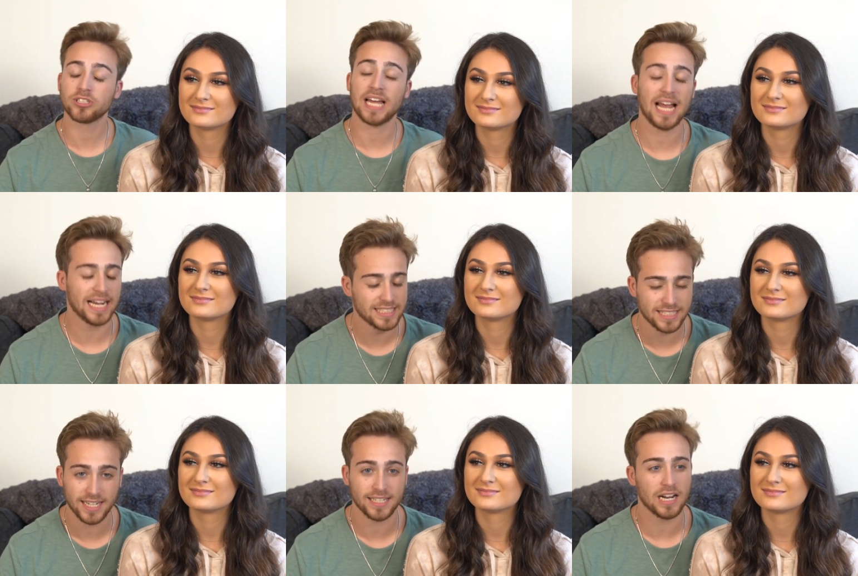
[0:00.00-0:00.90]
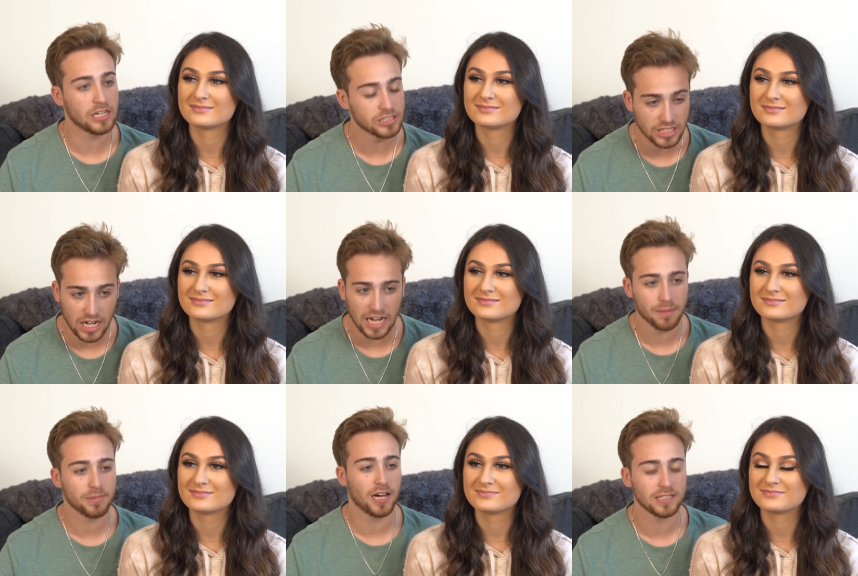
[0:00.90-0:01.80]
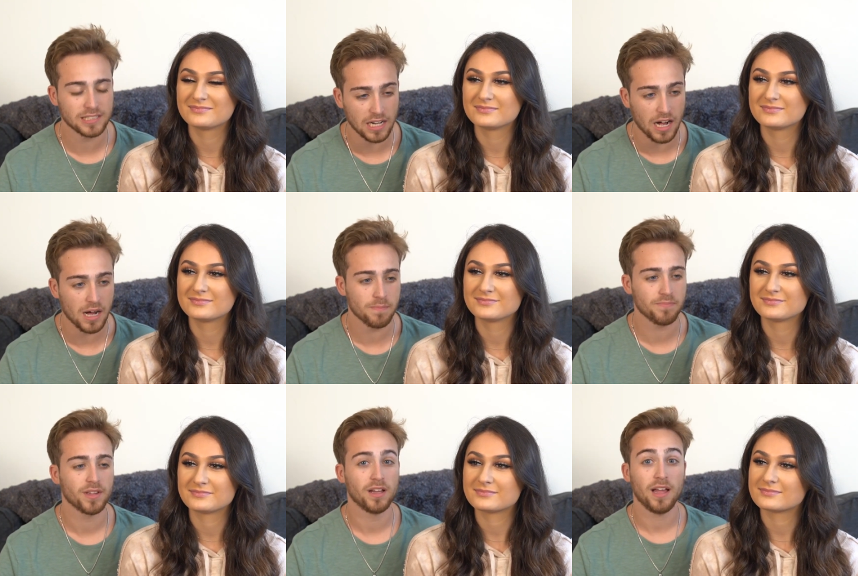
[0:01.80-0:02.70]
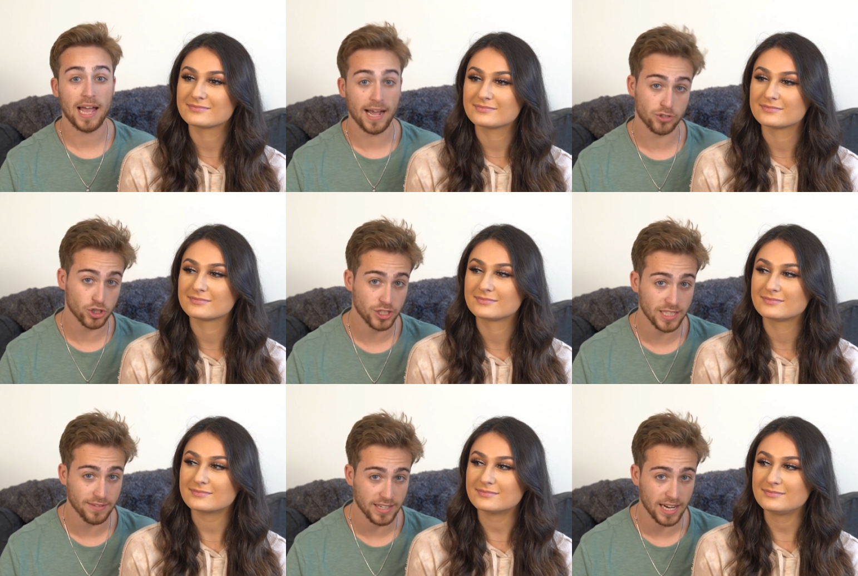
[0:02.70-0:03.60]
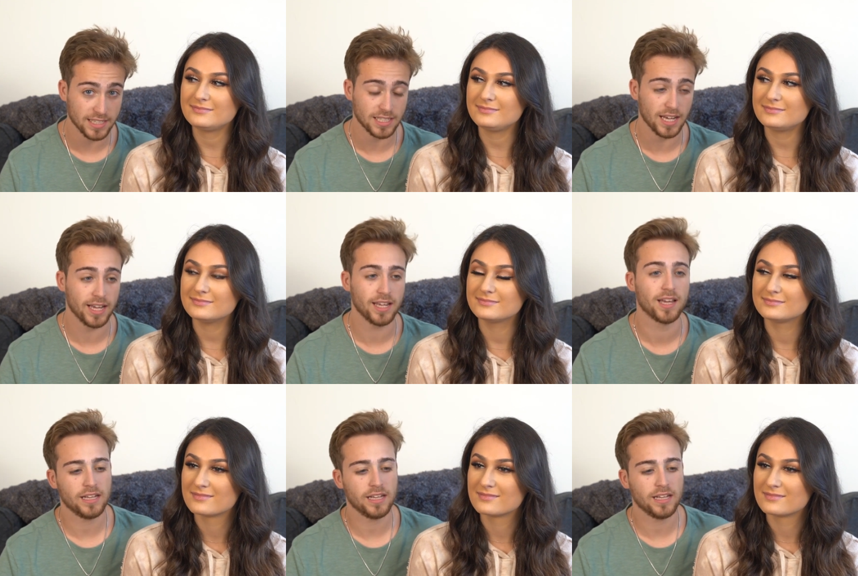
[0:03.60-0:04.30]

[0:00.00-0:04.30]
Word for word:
Speaker 1: were texting nonstop. After she left the next day,